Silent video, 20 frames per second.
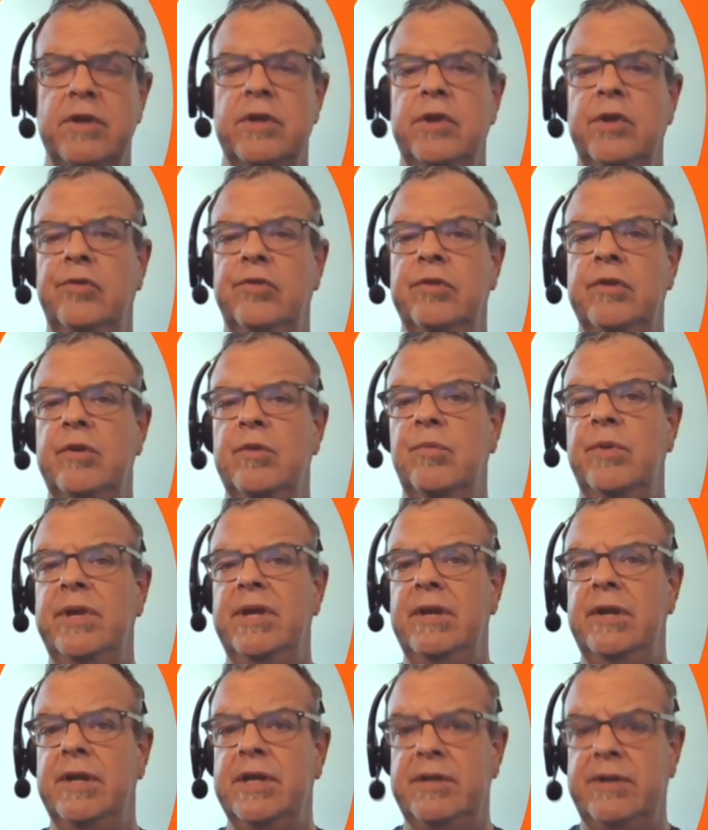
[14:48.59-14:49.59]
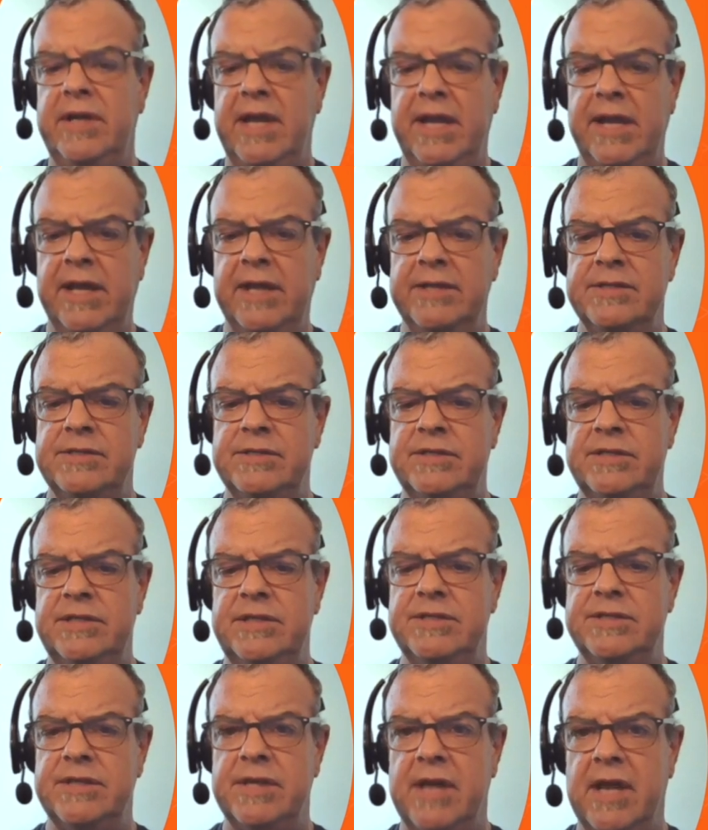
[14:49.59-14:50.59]
so that we can create
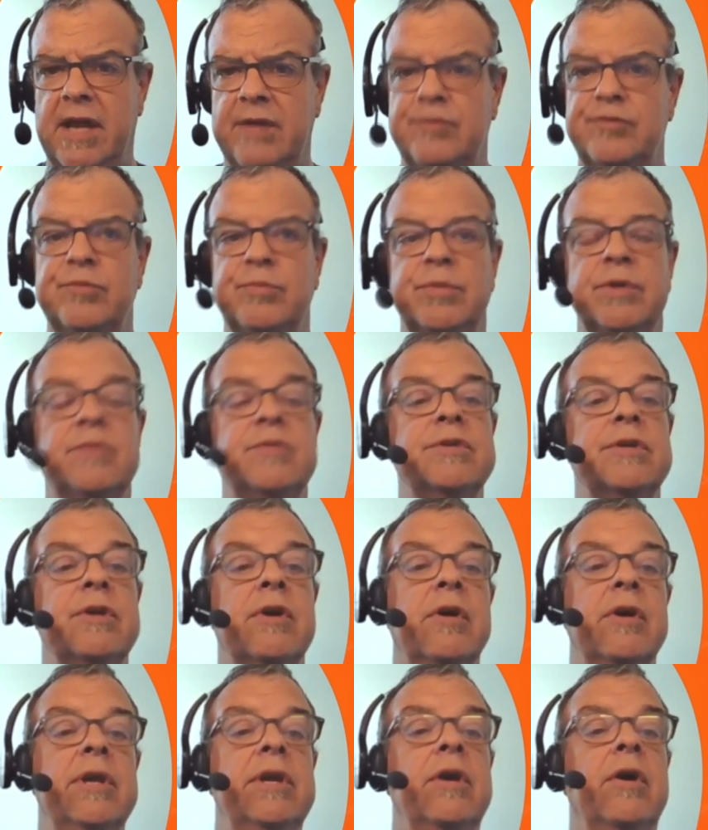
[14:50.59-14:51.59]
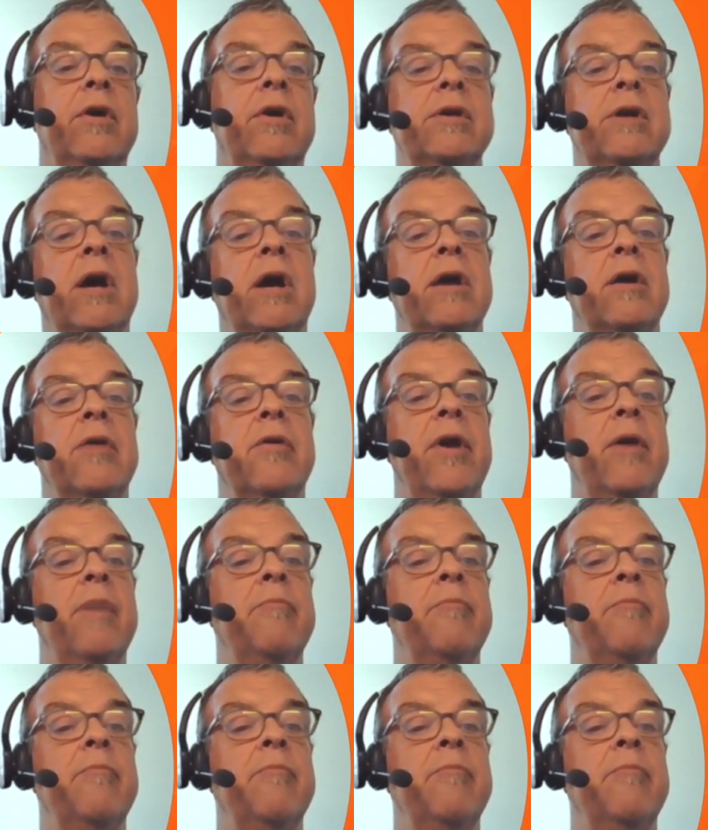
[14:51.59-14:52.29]
entities and attributes in our ER diagram.